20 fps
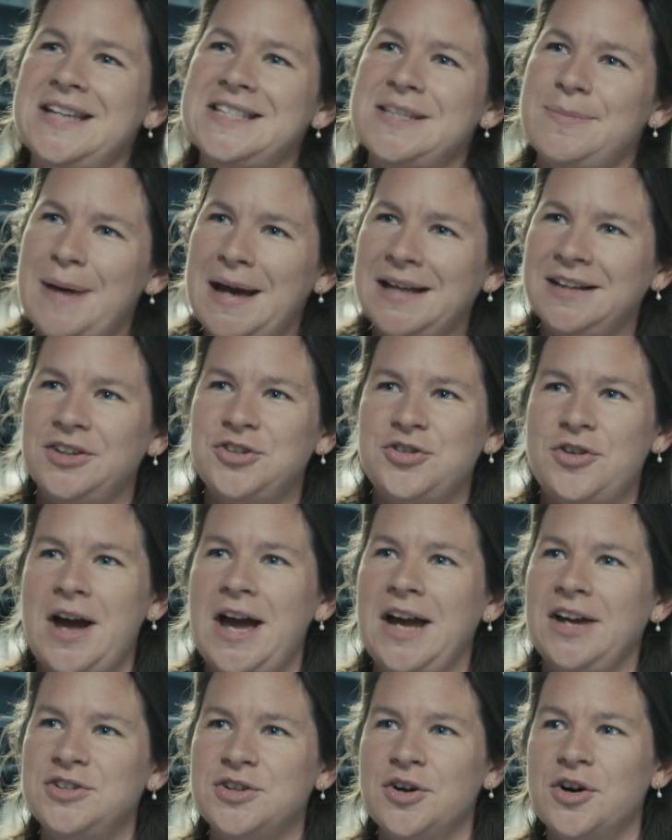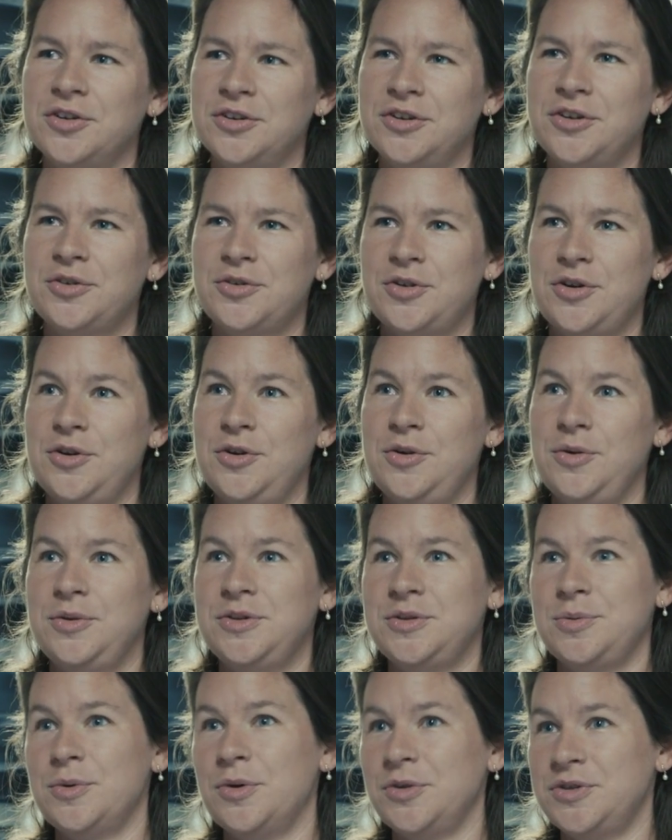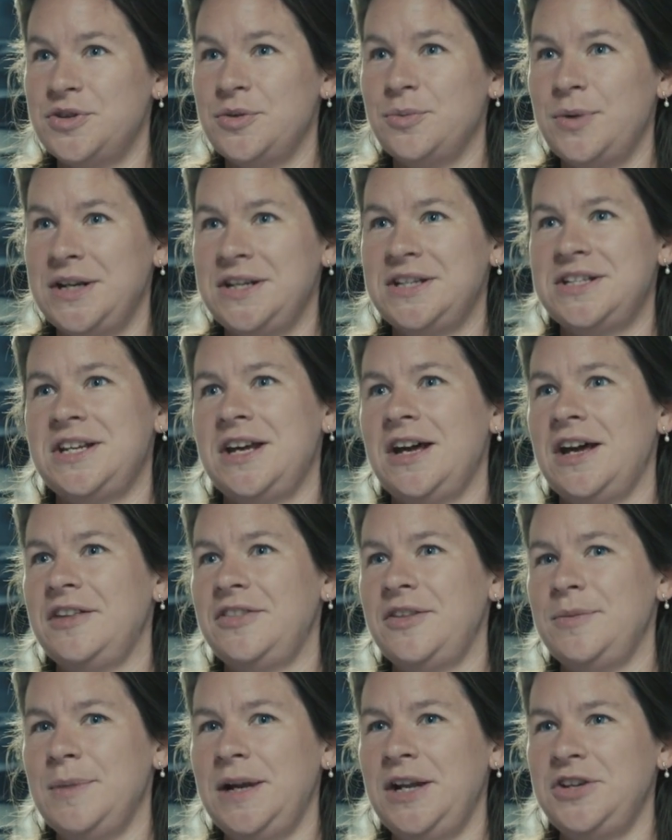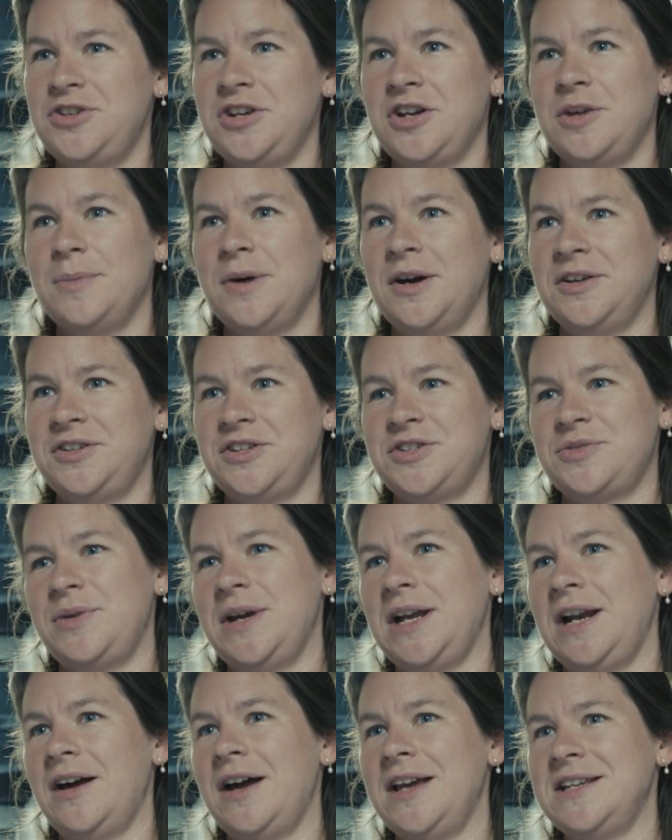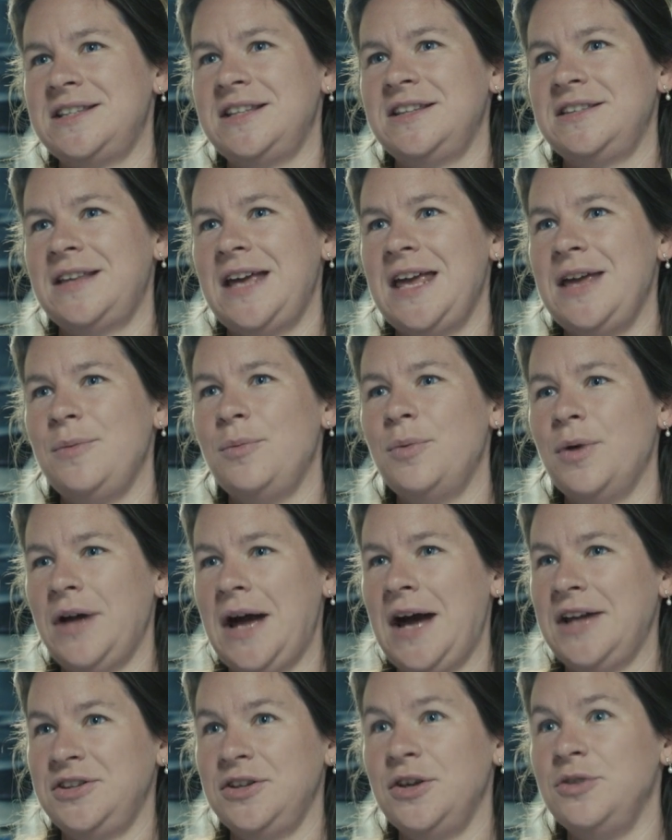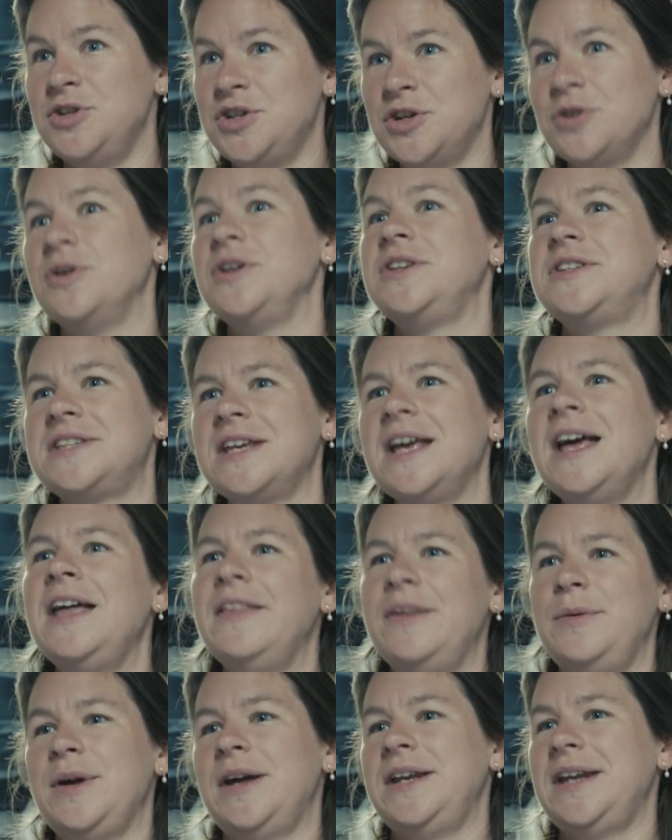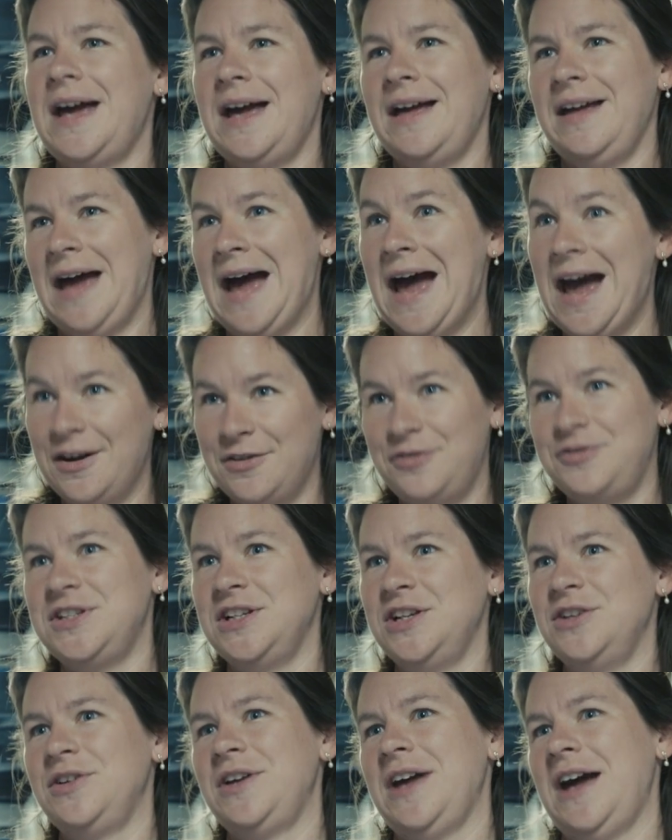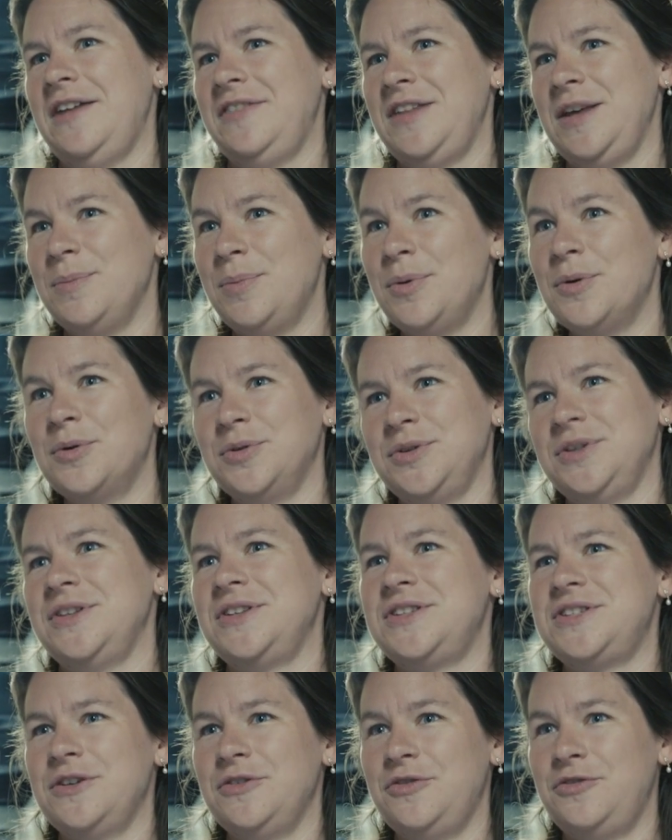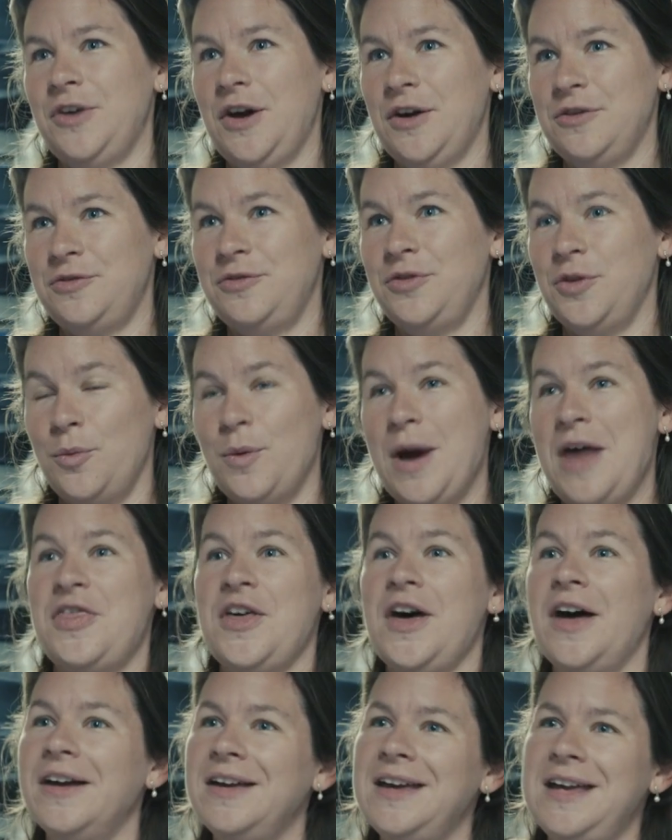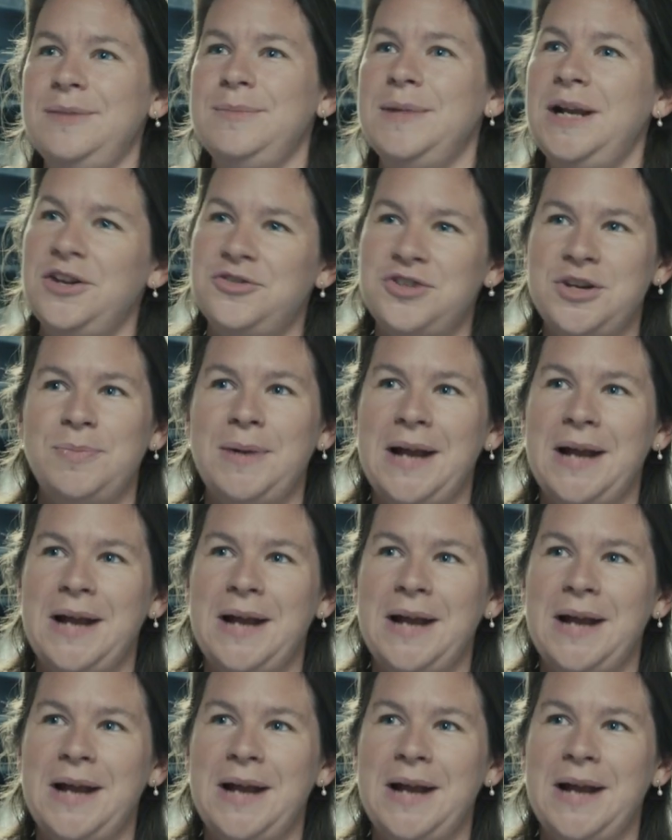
as the battle dragged on through towards the winter, the military commanders realised that they had no choice. They were going to have to look at the importance of the weather in military